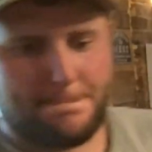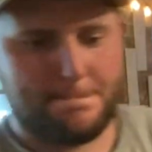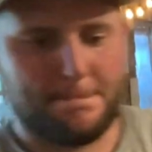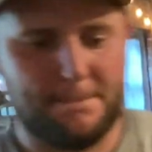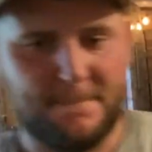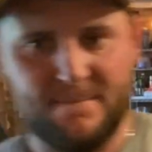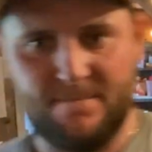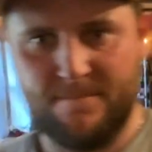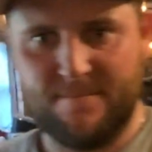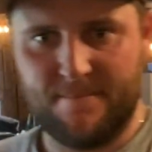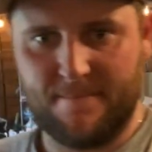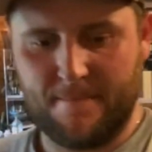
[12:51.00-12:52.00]

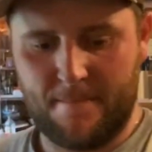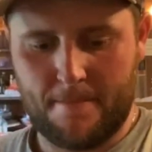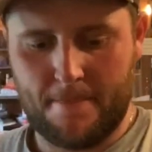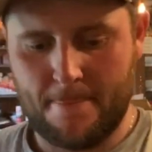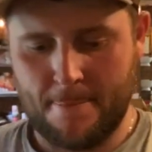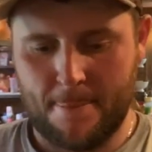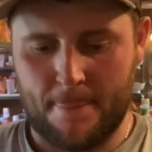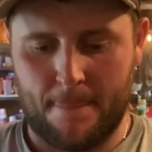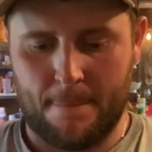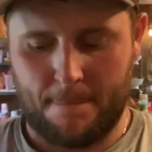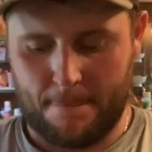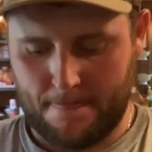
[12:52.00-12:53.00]

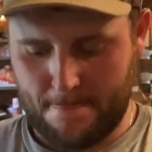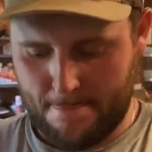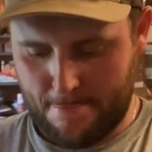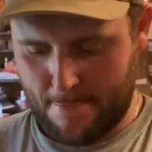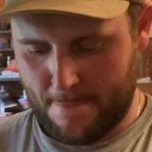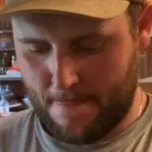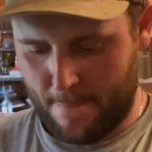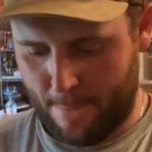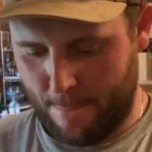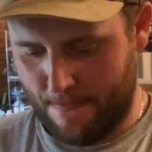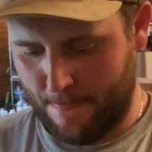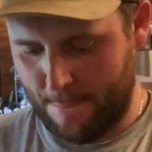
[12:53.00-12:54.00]

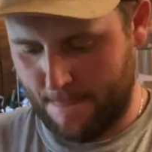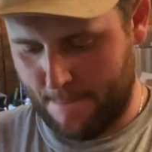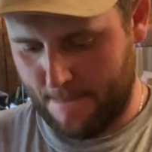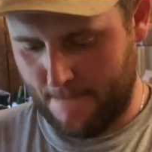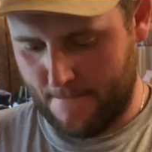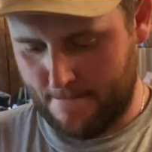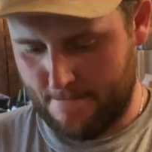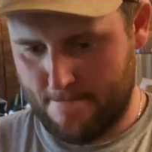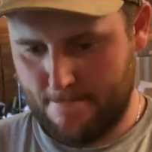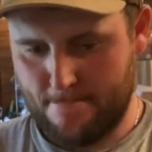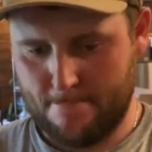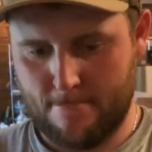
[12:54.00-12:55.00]

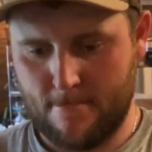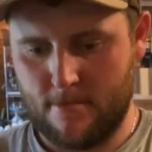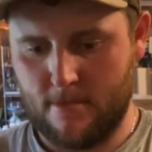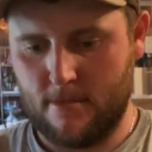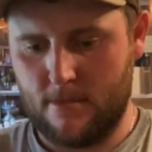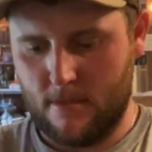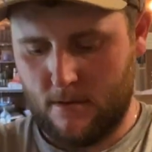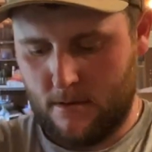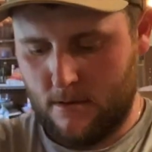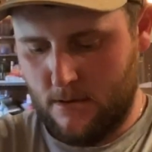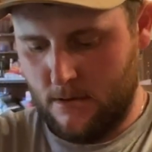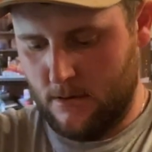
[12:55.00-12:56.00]

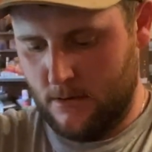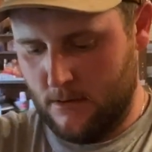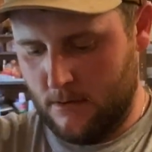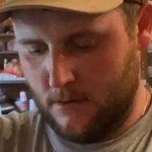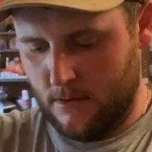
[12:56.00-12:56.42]
[no speech]